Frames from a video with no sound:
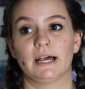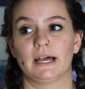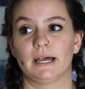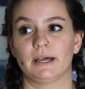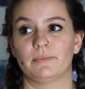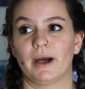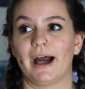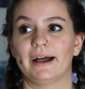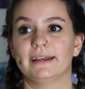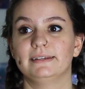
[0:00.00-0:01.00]

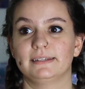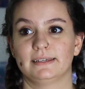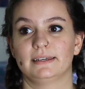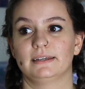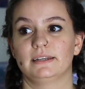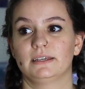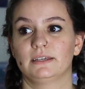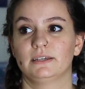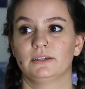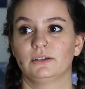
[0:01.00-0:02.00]
I did
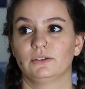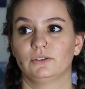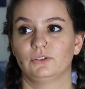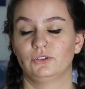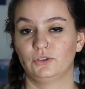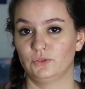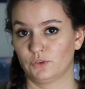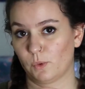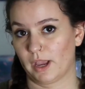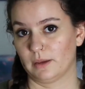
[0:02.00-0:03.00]
2
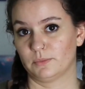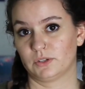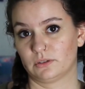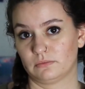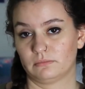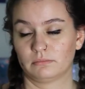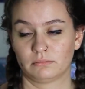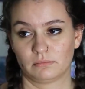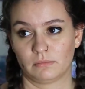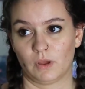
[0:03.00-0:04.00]
swipes
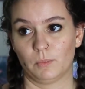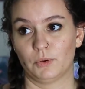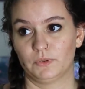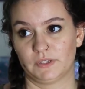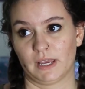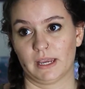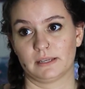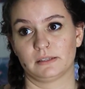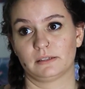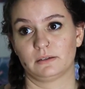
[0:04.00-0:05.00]
on both
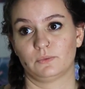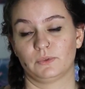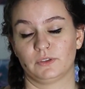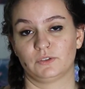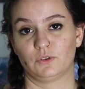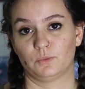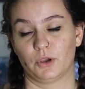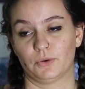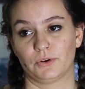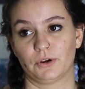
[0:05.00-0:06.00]
sides with the scoop
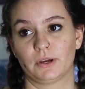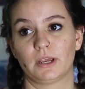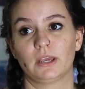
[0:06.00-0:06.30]
coater